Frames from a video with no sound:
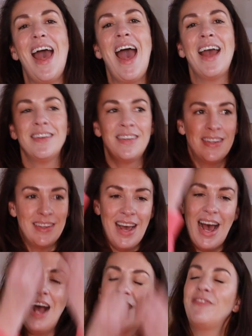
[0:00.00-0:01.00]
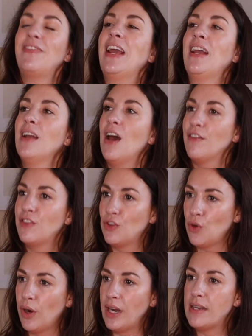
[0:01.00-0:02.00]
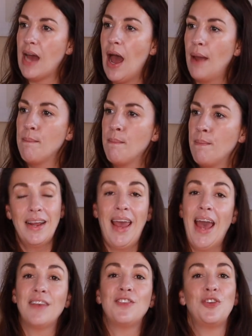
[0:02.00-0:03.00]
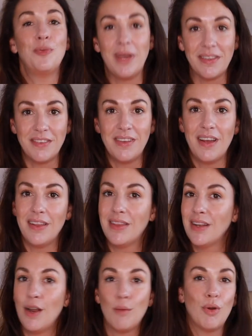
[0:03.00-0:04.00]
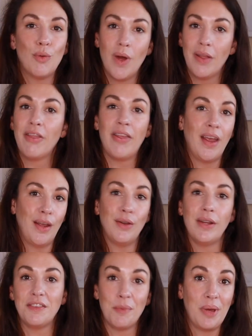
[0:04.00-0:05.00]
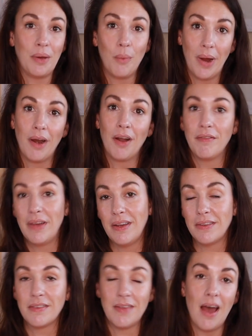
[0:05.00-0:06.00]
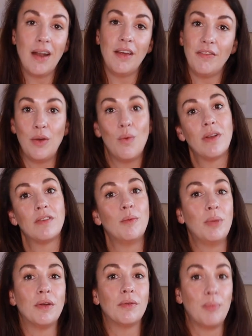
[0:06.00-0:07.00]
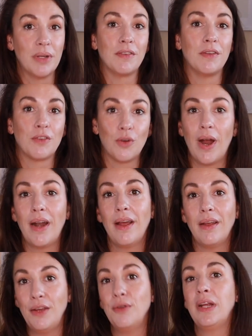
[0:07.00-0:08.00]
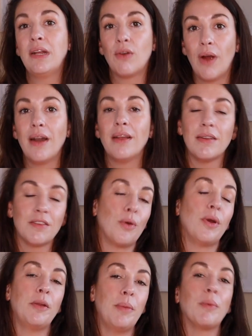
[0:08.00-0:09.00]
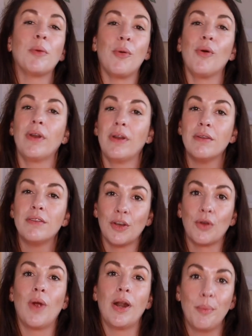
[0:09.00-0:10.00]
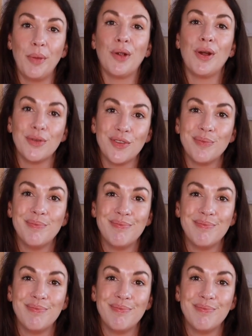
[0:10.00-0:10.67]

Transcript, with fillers: And Alpine of story time, And in case you missed it, the number one thing you need to be aware of is that if you want to build business credit, you need credit that's going to be reported to credit bureaus.